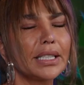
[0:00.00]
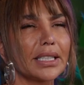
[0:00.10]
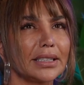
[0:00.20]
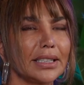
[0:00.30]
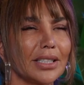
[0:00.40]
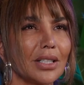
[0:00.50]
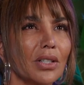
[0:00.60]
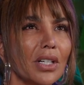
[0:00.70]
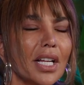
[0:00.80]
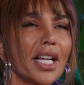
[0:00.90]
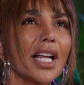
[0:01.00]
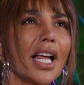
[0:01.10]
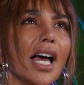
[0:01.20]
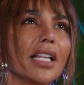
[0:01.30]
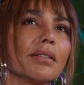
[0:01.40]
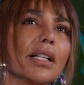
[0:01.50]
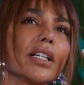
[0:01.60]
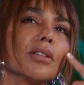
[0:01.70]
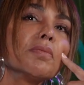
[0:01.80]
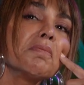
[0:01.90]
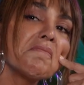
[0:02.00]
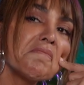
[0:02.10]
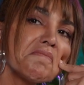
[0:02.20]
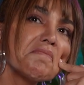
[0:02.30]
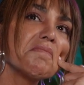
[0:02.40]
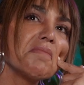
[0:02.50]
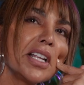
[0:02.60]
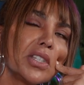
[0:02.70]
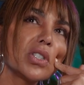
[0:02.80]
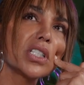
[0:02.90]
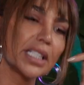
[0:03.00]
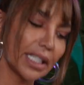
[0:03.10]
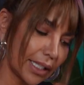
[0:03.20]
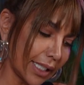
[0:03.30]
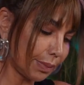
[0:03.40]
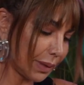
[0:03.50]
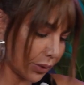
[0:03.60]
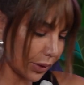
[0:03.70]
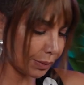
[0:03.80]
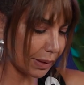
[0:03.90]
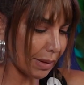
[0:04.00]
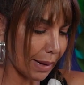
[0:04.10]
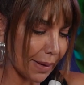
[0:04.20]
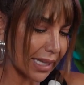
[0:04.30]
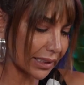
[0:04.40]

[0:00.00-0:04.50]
this, you know? And I'm like, interesting. Could be my past